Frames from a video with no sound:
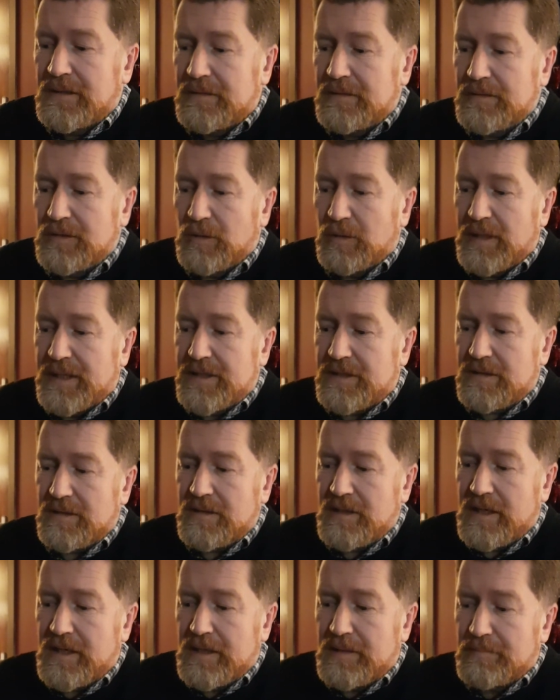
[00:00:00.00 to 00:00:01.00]

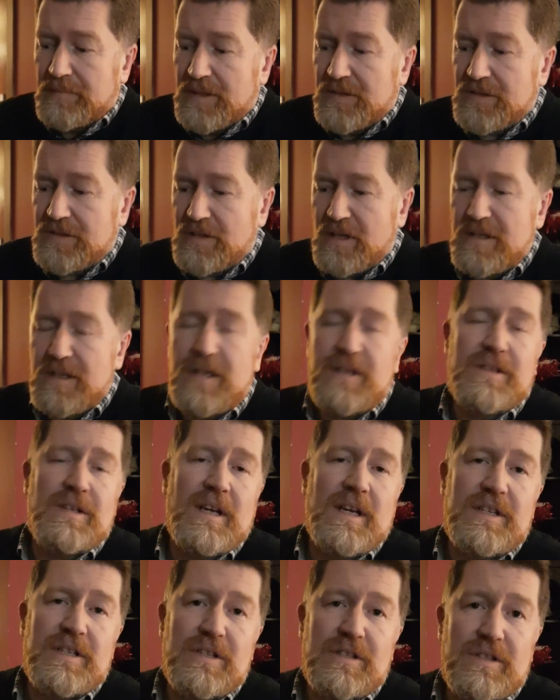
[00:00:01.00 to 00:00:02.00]
the Sunday
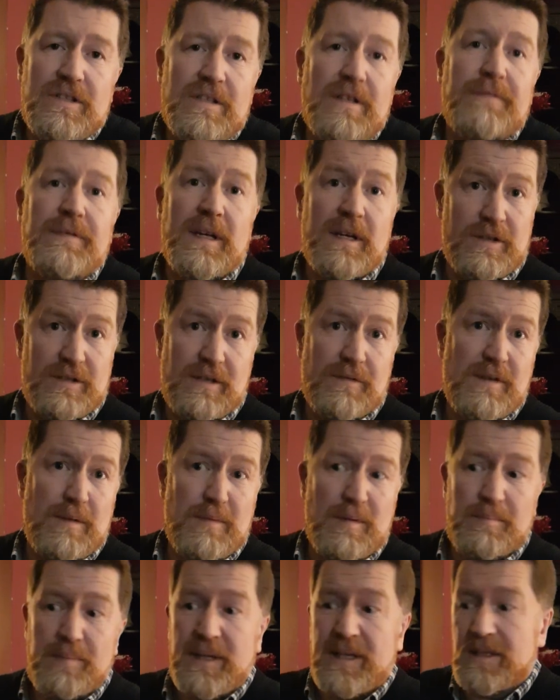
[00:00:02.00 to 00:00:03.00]
sessions and stuff like that, because they come
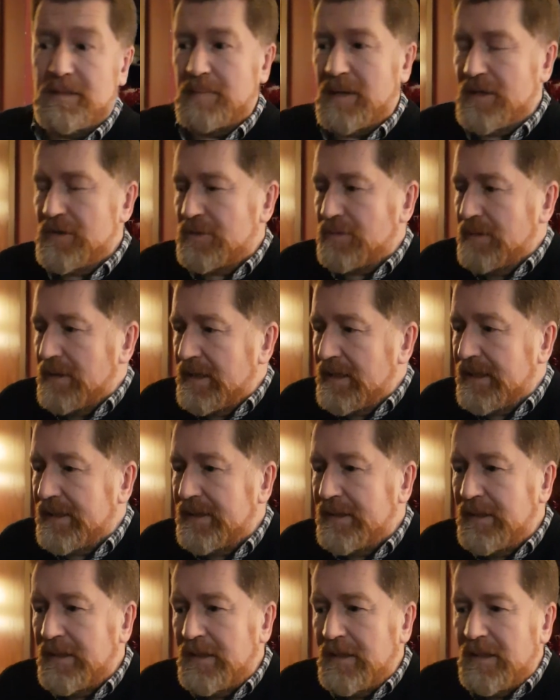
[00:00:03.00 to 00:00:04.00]
and play the banjo with that.
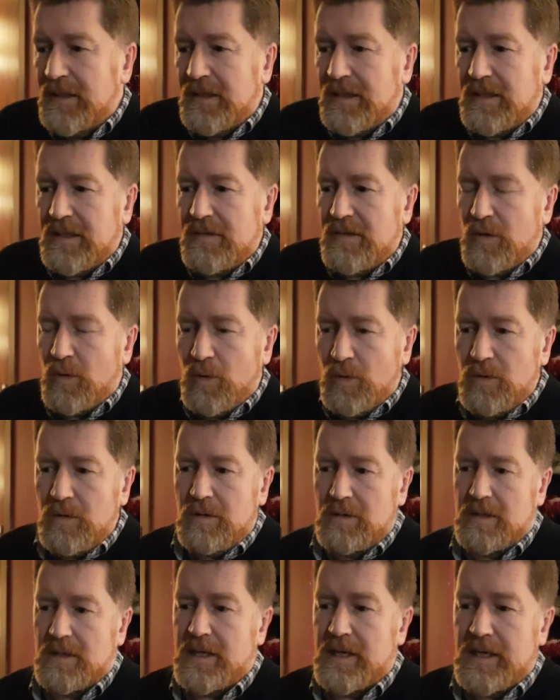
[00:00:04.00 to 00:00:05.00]
The
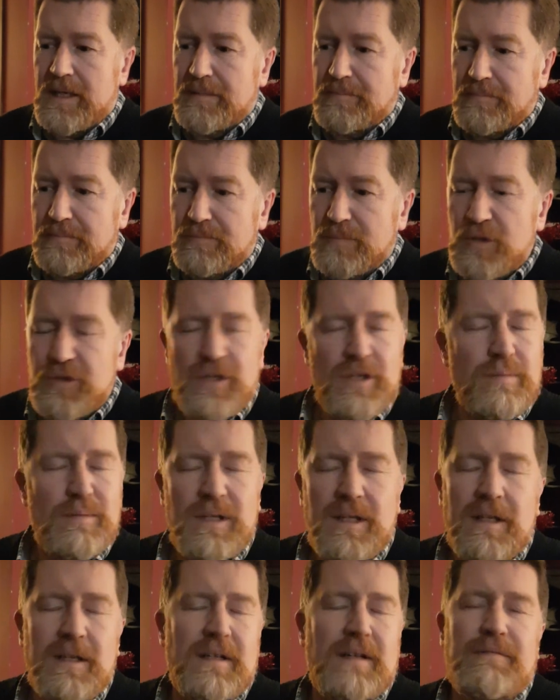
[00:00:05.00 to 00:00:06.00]
whole music
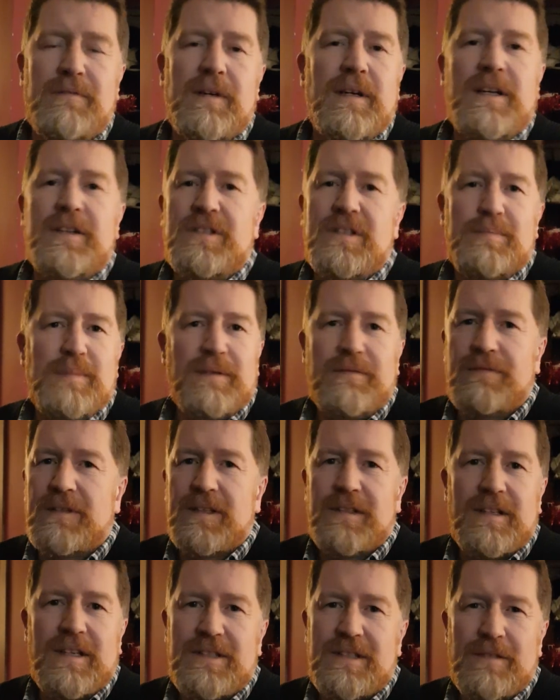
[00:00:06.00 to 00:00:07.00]
community in Inverness has been
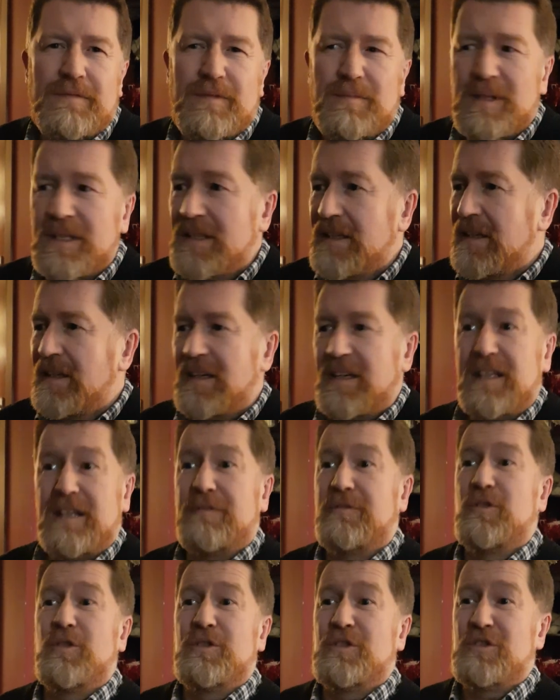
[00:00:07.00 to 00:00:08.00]
fantastic for me, and
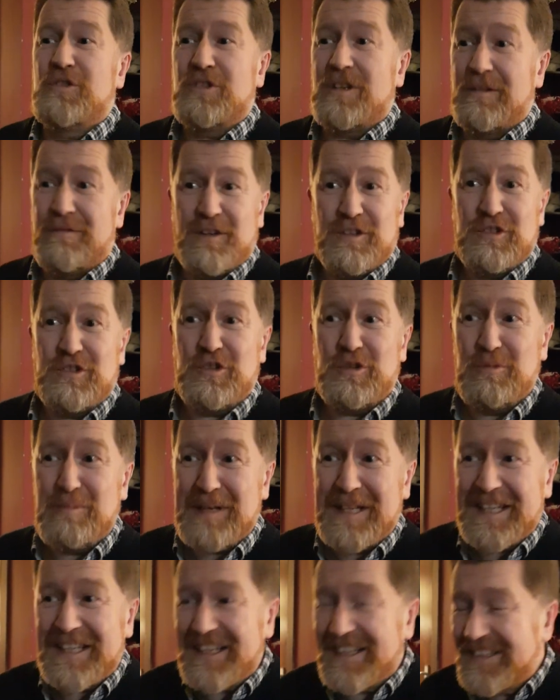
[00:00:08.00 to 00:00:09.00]
I've had so
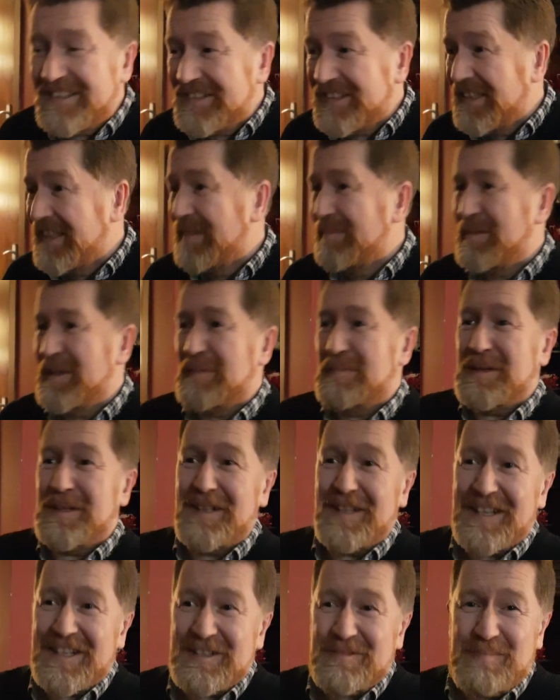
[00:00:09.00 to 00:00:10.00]
many gigs, been up at
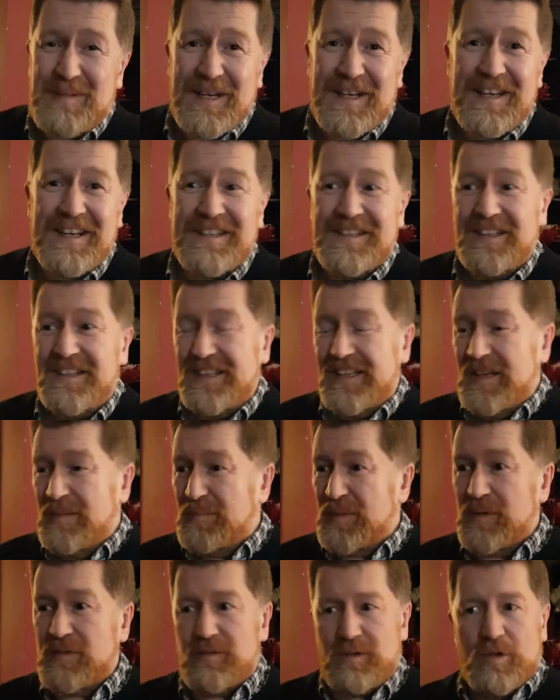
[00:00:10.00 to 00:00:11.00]
Glachbeg,
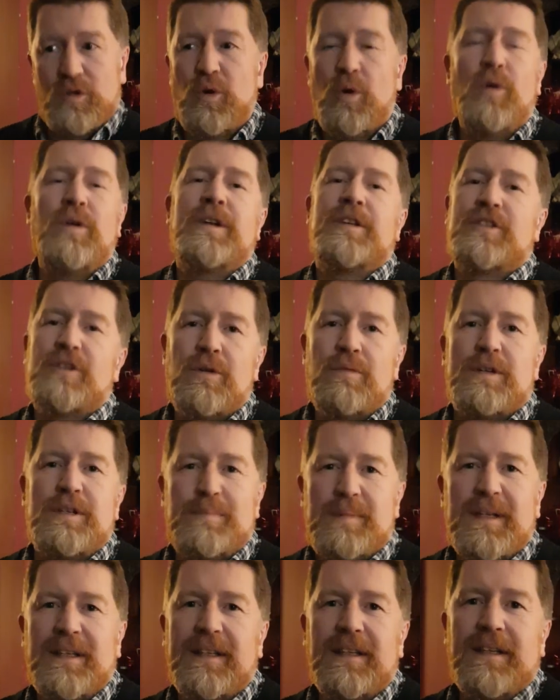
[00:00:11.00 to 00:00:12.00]
but the core has always
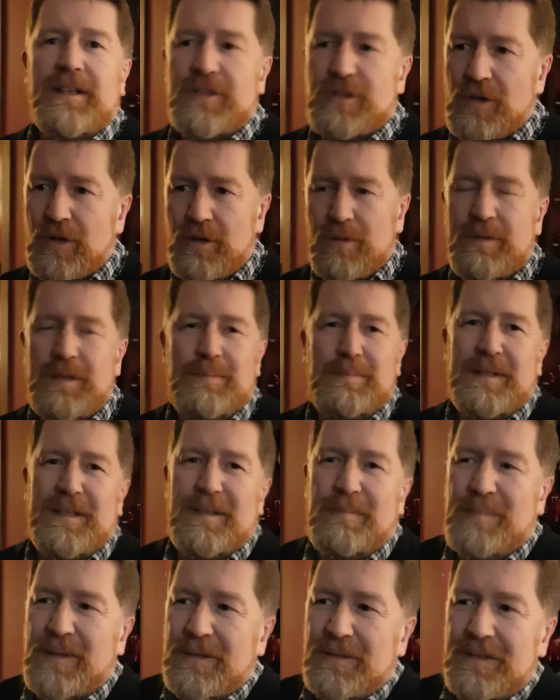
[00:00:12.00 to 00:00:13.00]
been here. It's always been
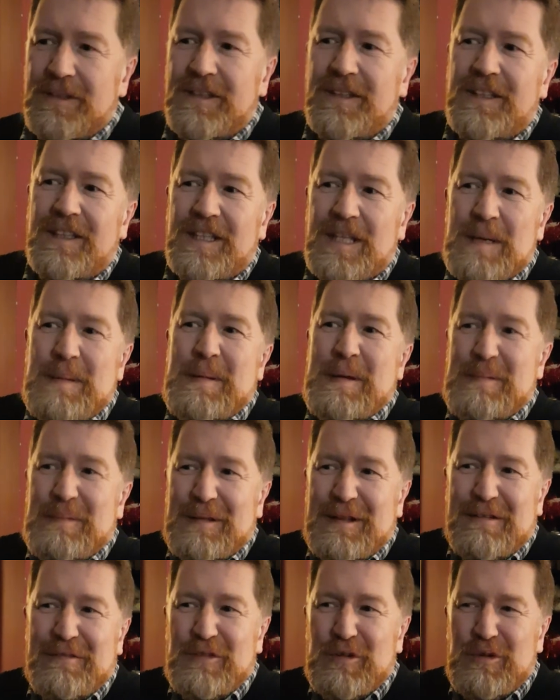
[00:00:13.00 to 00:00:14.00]
about the people
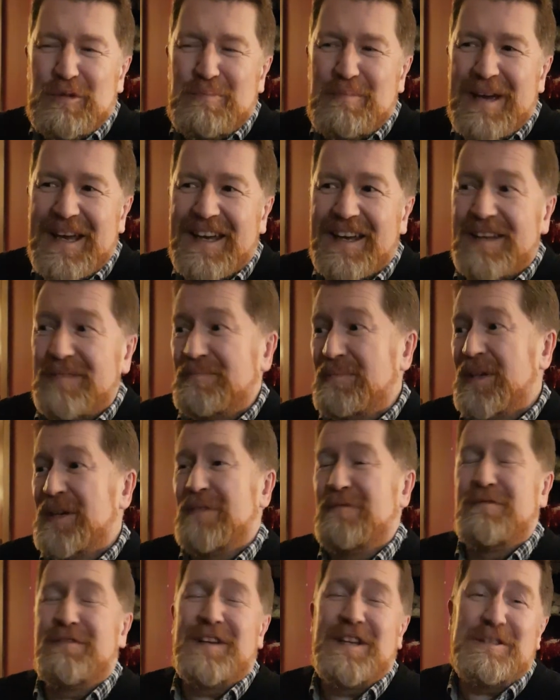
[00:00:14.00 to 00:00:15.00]
that I've known, met and become
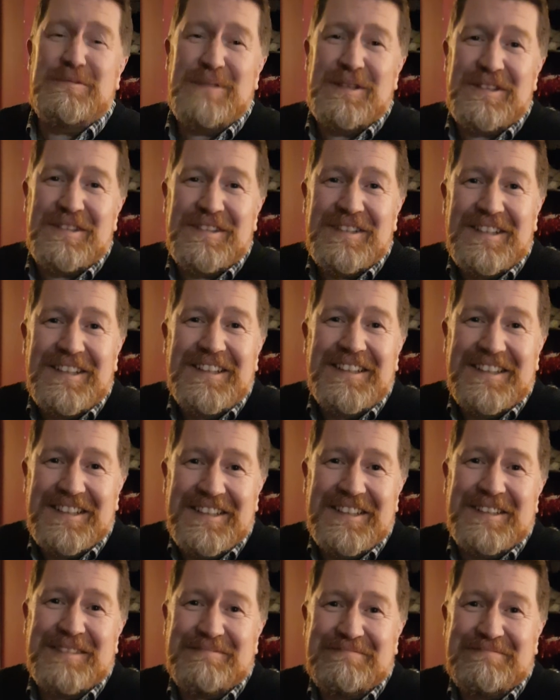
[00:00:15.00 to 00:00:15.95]
friends with here.